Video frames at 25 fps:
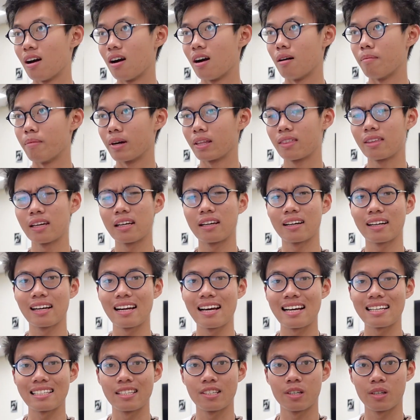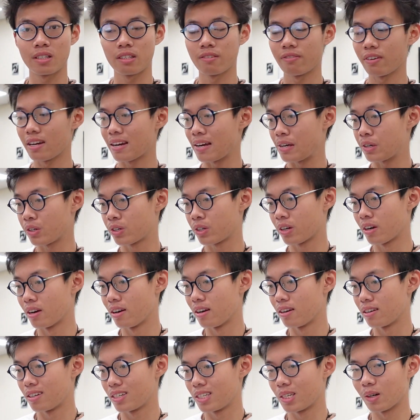Um, I think a class just finished,
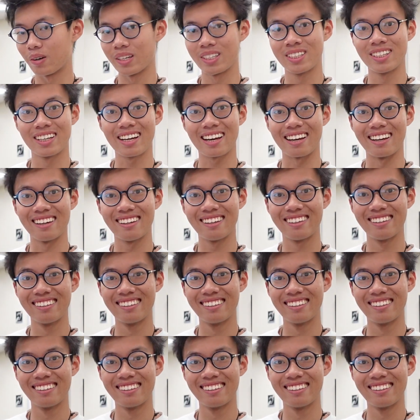so I took it.